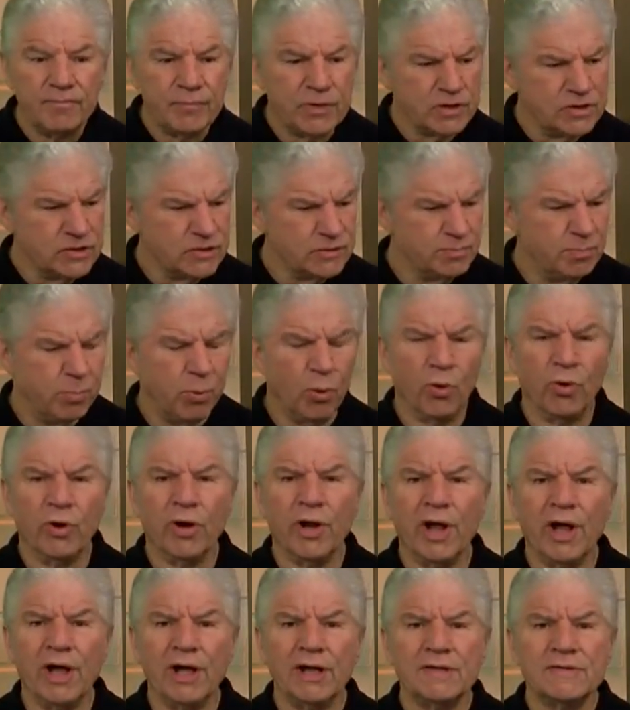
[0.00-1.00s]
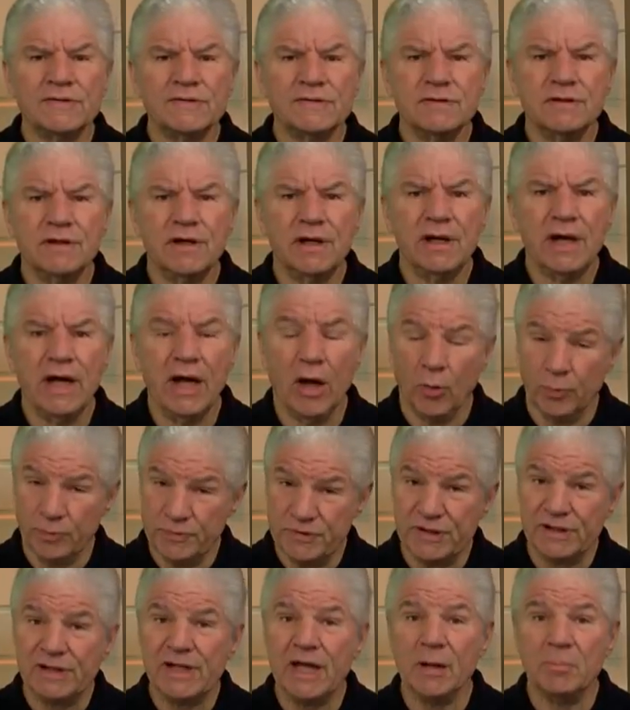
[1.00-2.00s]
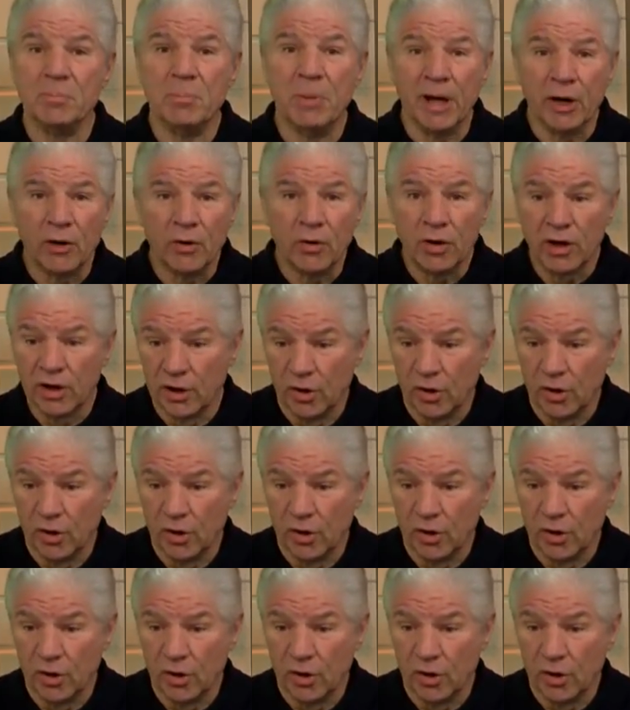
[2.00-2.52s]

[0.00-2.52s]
Sporanox helps it get better,